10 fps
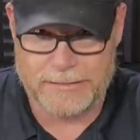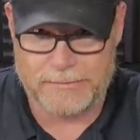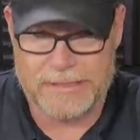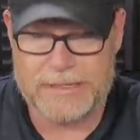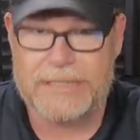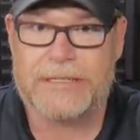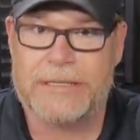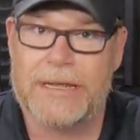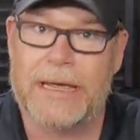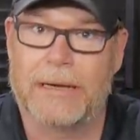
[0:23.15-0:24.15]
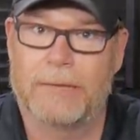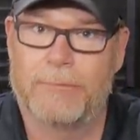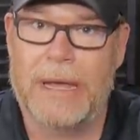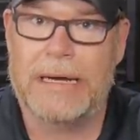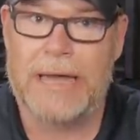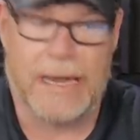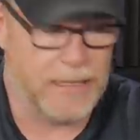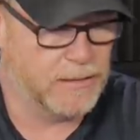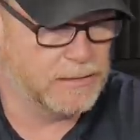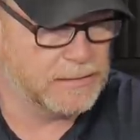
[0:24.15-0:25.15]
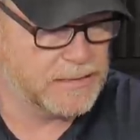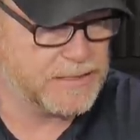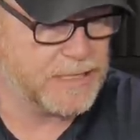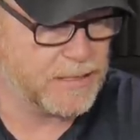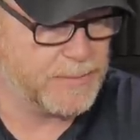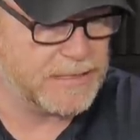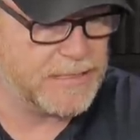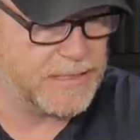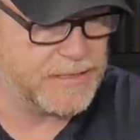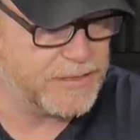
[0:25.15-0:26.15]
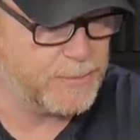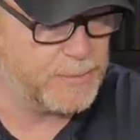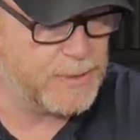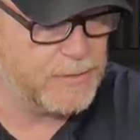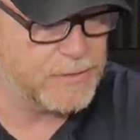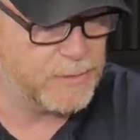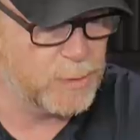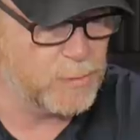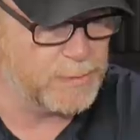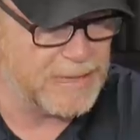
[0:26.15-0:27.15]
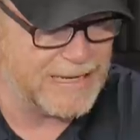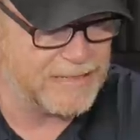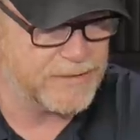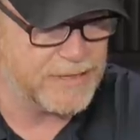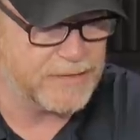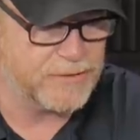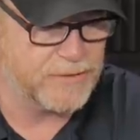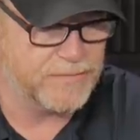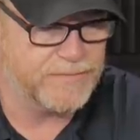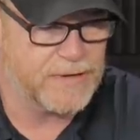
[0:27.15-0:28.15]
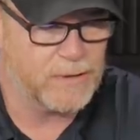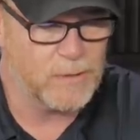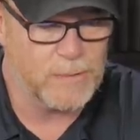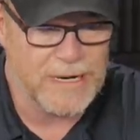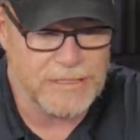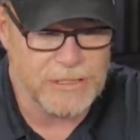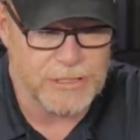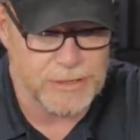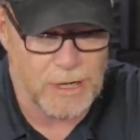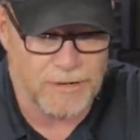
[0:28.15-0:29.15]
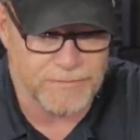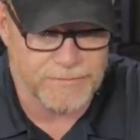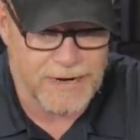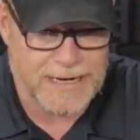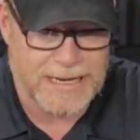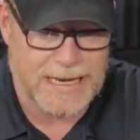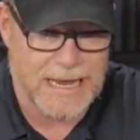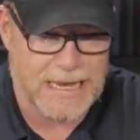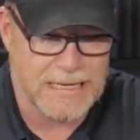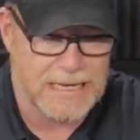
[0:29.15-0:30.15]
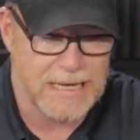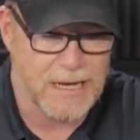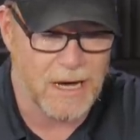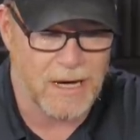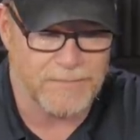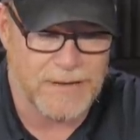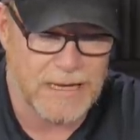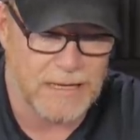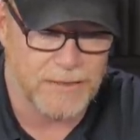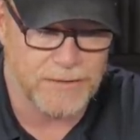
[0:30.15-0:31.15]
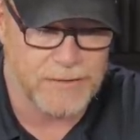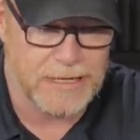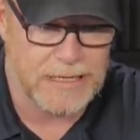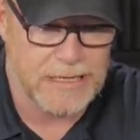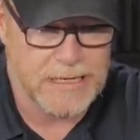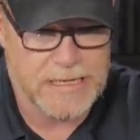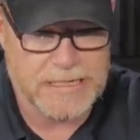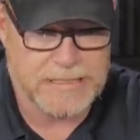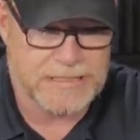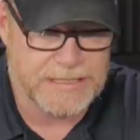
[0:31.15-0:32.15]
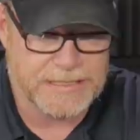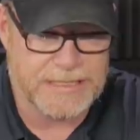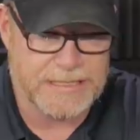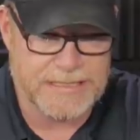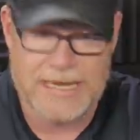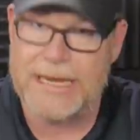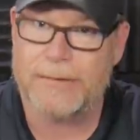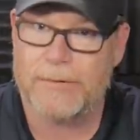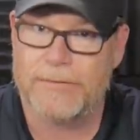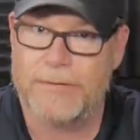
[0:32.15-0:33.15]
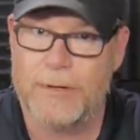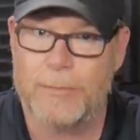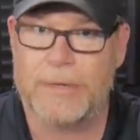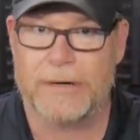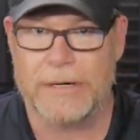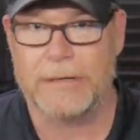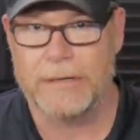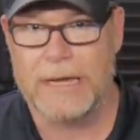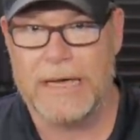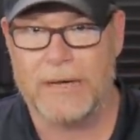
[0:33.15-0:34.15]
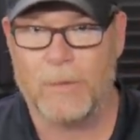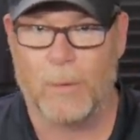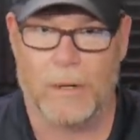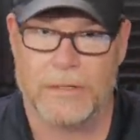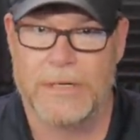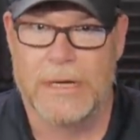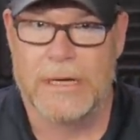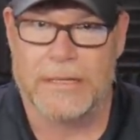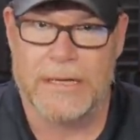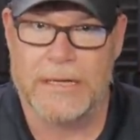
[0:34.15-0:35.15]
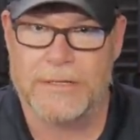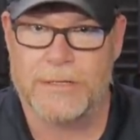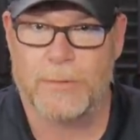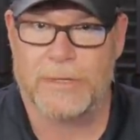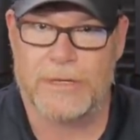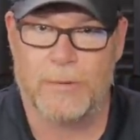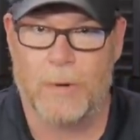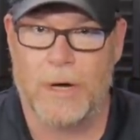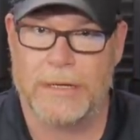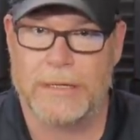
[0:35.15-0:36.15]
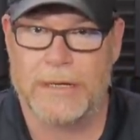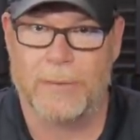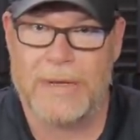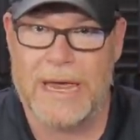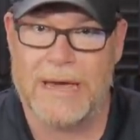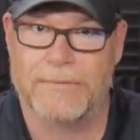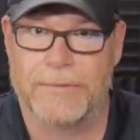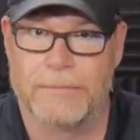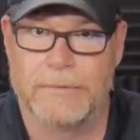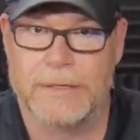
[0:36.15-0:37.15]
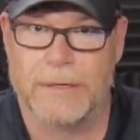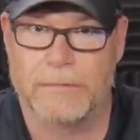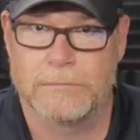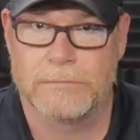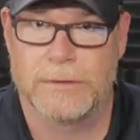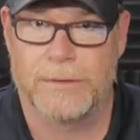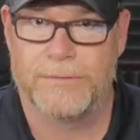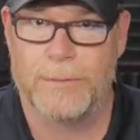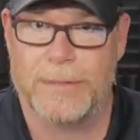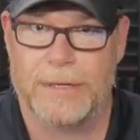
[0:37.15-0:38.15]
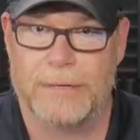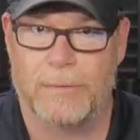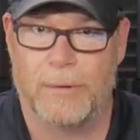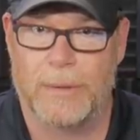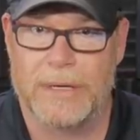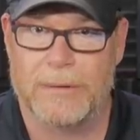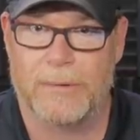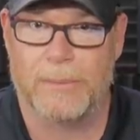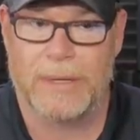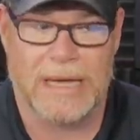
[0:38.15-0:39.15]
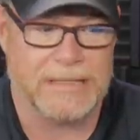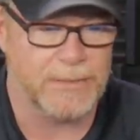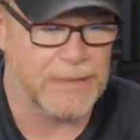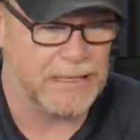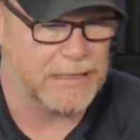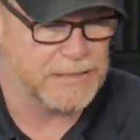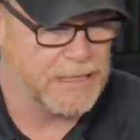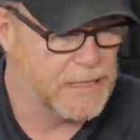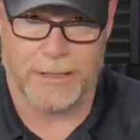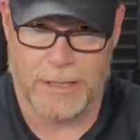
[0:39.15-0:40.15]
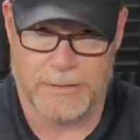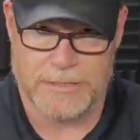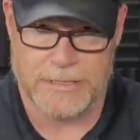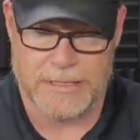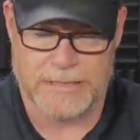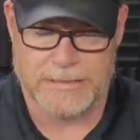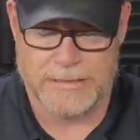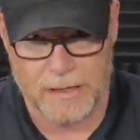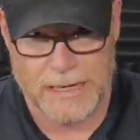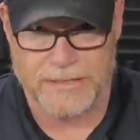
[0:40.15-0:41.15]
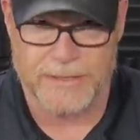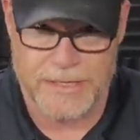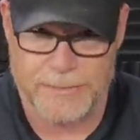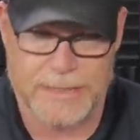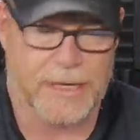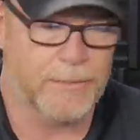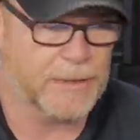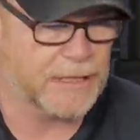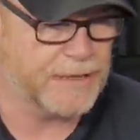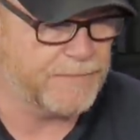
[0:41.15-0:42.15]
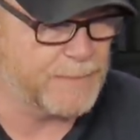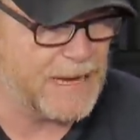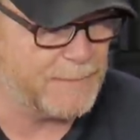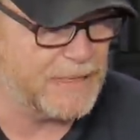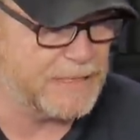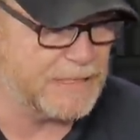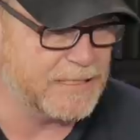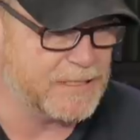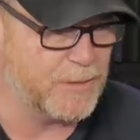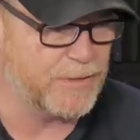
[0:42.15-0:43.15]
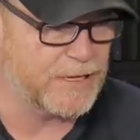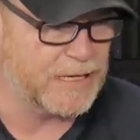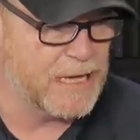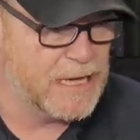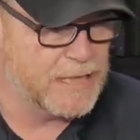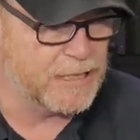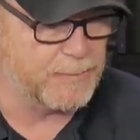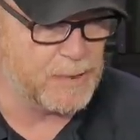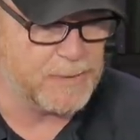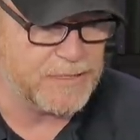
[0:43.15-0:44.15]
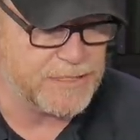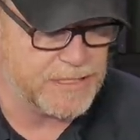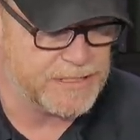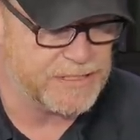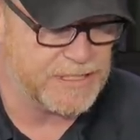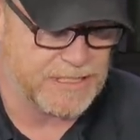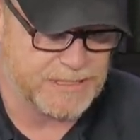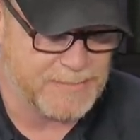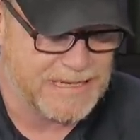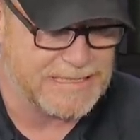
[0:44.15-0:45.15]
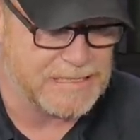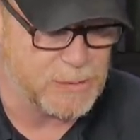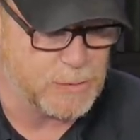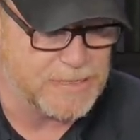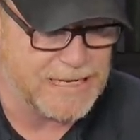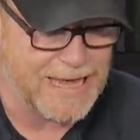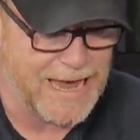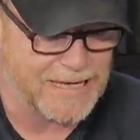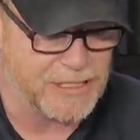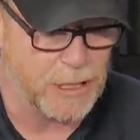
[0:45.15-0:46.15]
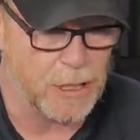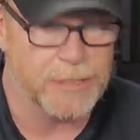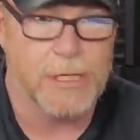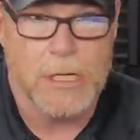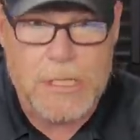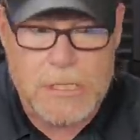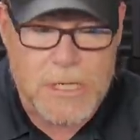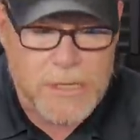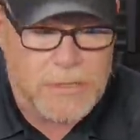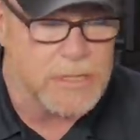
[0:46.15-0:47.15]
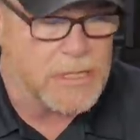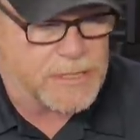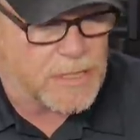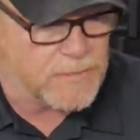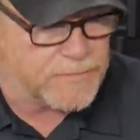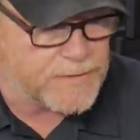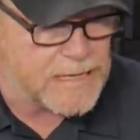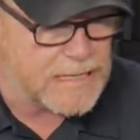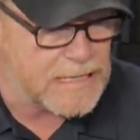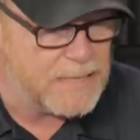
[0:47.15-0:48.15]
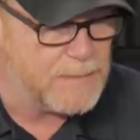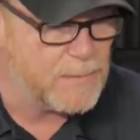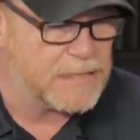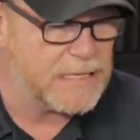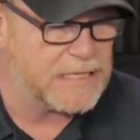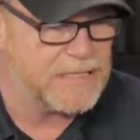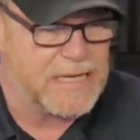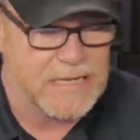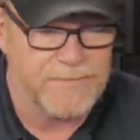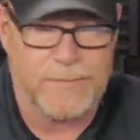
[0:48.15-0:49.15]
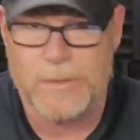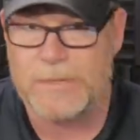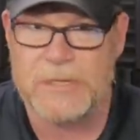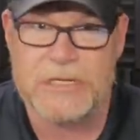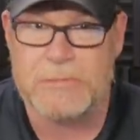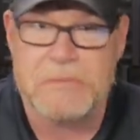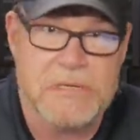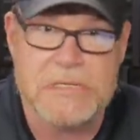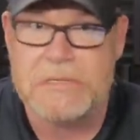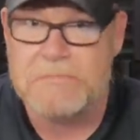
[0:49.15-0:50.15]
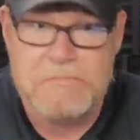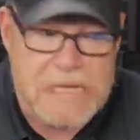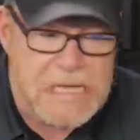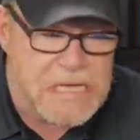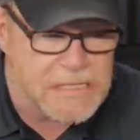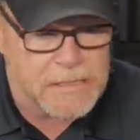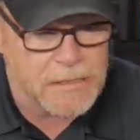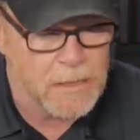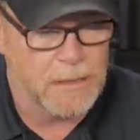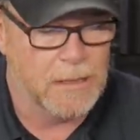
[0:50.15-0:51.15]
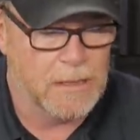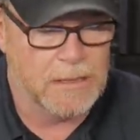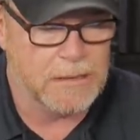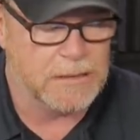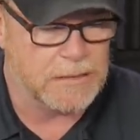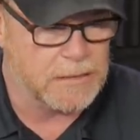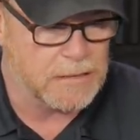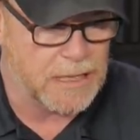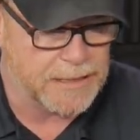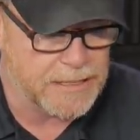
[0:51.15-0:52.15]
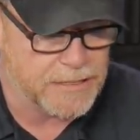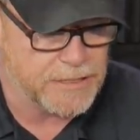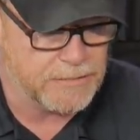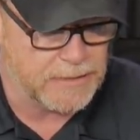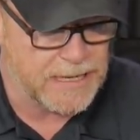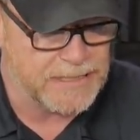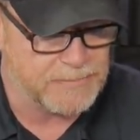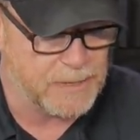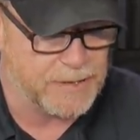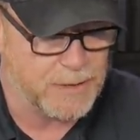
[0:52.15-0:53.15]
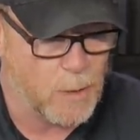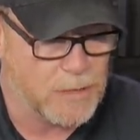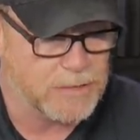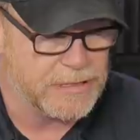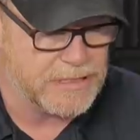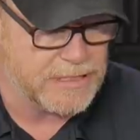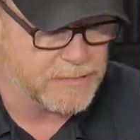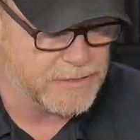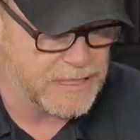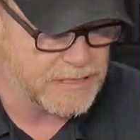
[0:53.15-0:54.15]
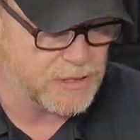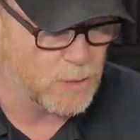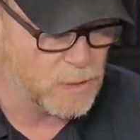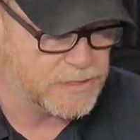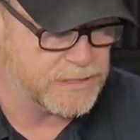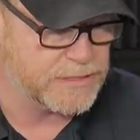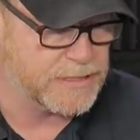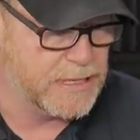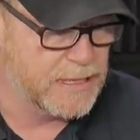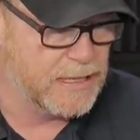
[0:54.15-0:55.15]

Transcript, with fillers: Well, that's today, payday let's talk about this. So, proposed rule will be entered into the Federal Register on Friday and kick off a 30 60 day review period. You know how it works. They issue what they want, and then we have you know, the review period where we can reply to it, I guess. Ghost guns. All right, so here we go. We're going to give you my opinion of this whole thing. The Department of Justice is expected to take action on ghost guns on Friday, keeping with an executive order Mr. President Biden, good God, issued last month, according to the DOJ sources.